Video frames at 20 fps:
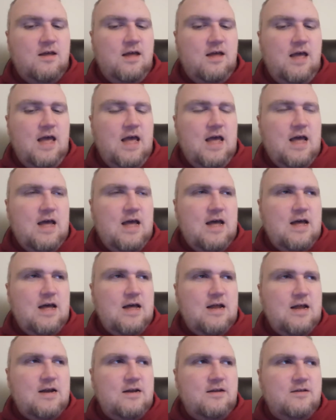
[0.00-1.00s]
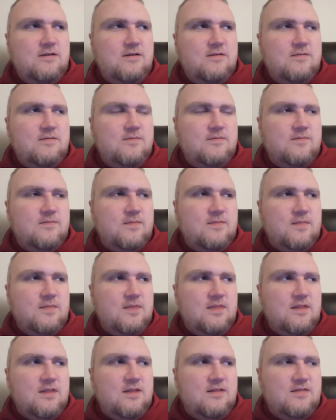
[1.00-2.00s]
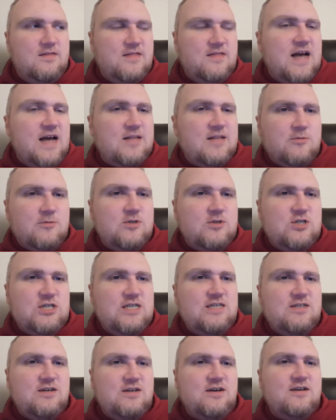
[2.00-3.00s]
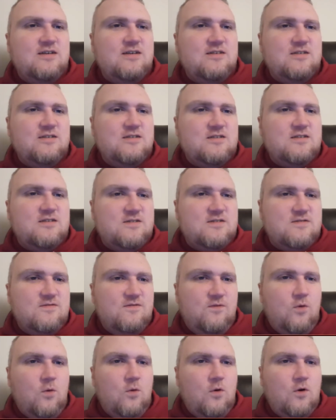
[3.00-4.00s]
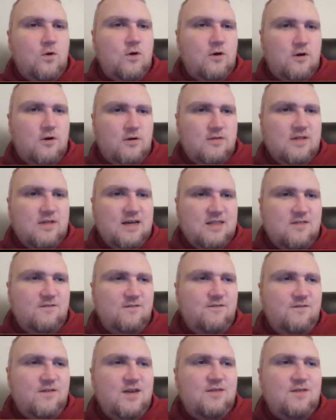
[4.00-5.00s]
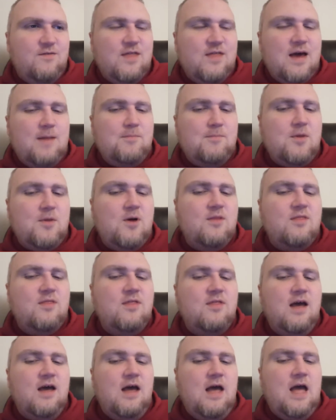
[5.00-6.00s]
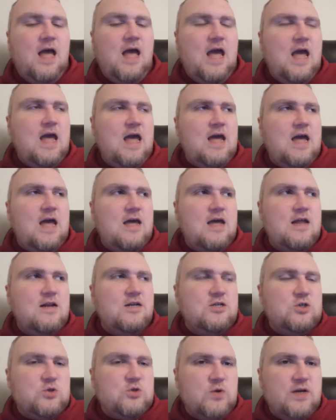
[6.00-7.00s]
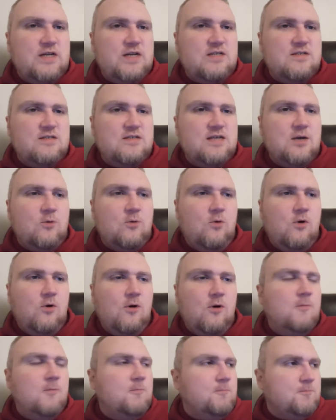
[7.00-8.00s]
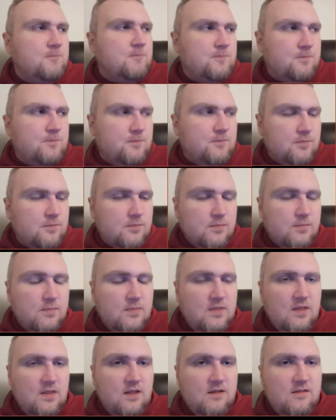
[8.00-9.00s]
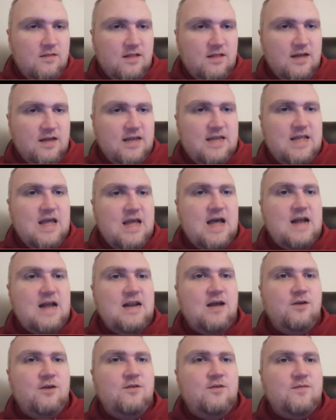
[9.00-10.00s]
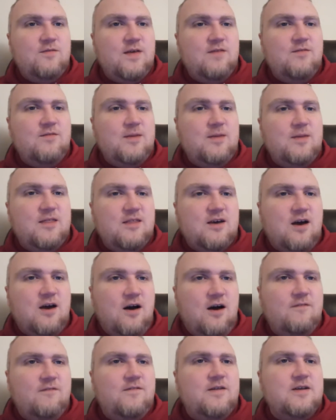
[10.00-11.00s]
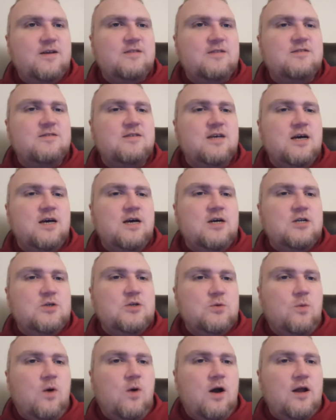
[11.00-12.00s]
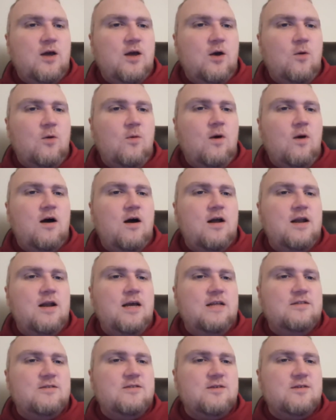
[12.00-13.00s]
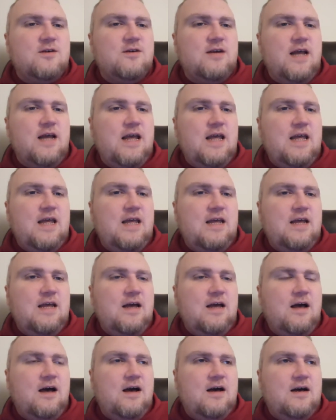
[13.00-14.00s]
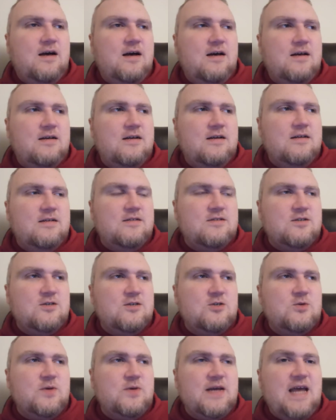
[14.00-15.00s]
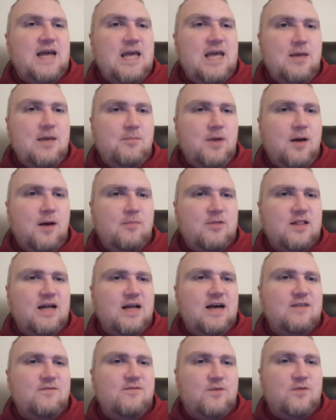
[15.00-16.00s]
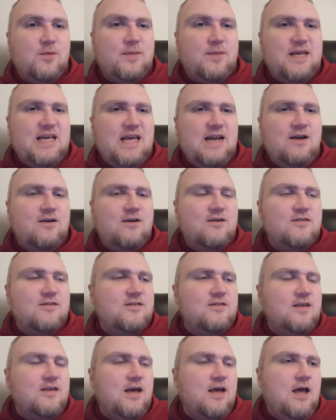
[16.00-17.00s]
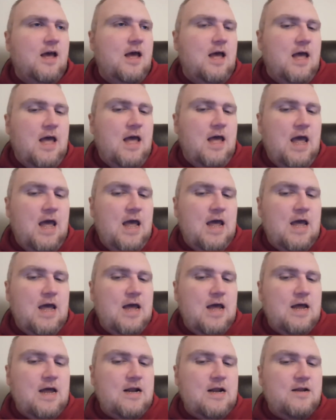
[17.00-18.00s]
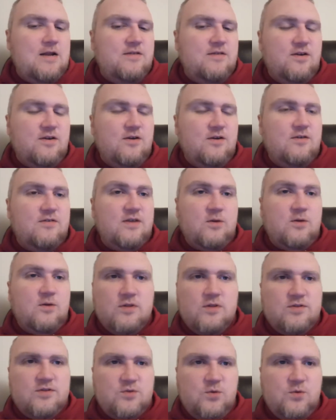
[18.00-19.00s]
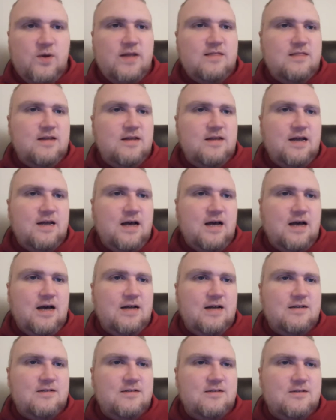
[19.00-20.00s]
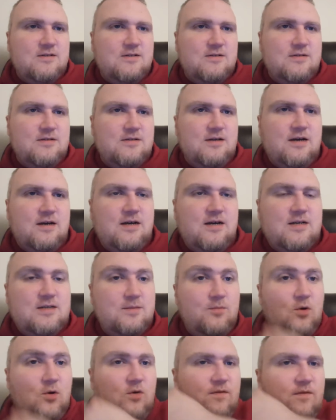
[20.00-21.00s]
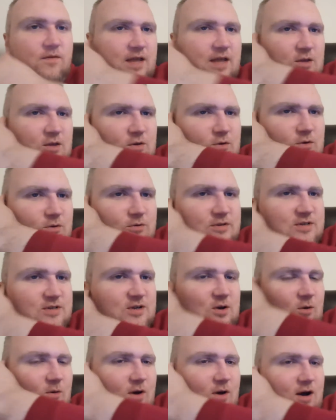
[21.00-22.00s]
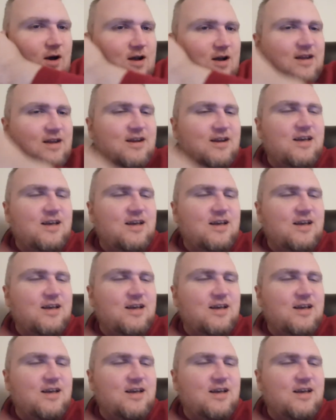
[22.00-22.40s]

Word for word: And that's what she does for like the fee for that month. And Trent is like, well, like, yeah, now you've given me the confidence to want to go on and start a uh, start doing a hip hop class for beginners and Sarah was like, well, it's great that I got uh, to motivate you to go on and,